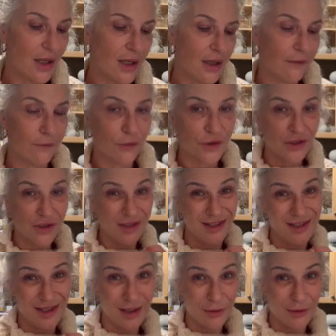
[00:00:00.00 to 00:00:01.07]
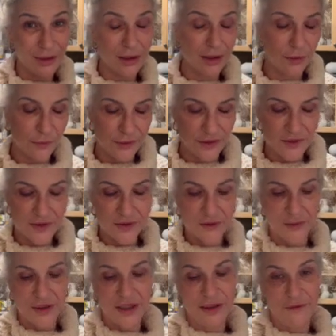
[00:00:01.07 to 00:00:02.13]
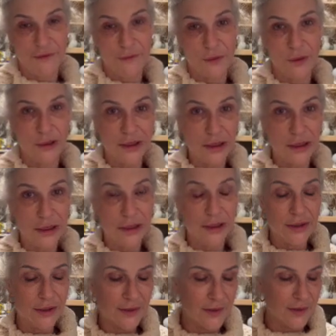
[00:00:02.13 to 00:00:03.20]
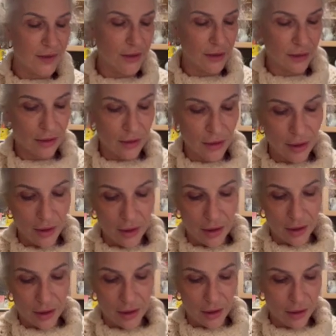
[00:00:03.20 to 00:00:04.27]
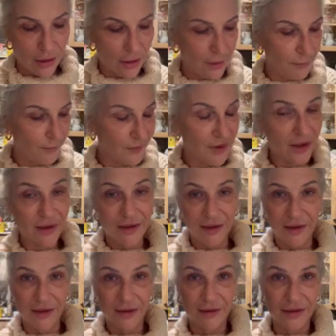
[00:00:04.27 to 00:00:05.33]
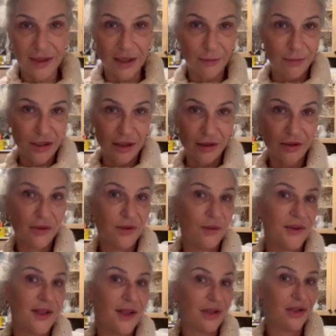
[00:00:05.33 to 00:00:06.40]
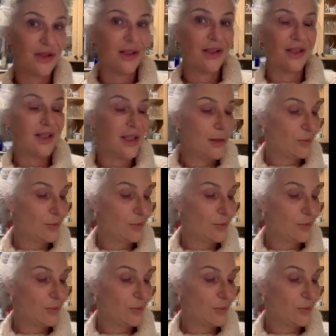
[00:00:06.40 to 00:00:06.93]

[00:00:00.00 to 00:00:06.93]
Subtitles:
Unfortunately, they were little ones, so I have 4 little onions here. The 10 pounds was actually the same